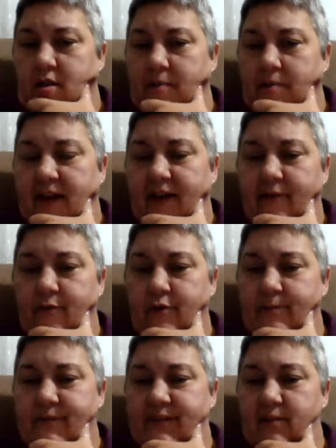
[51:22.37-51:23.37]

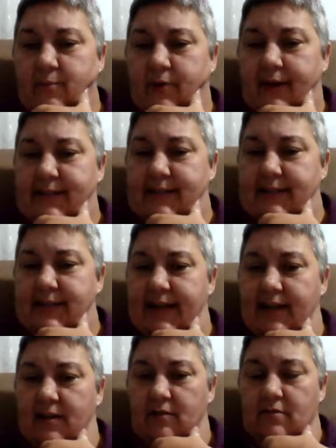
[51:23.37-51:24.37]
platforms and the prices
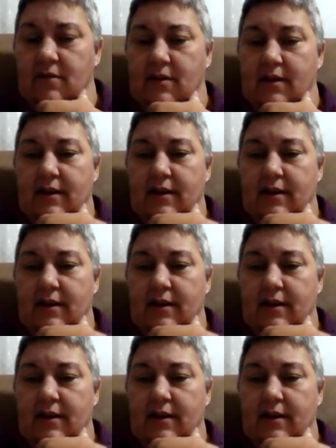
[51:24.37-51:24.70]
down.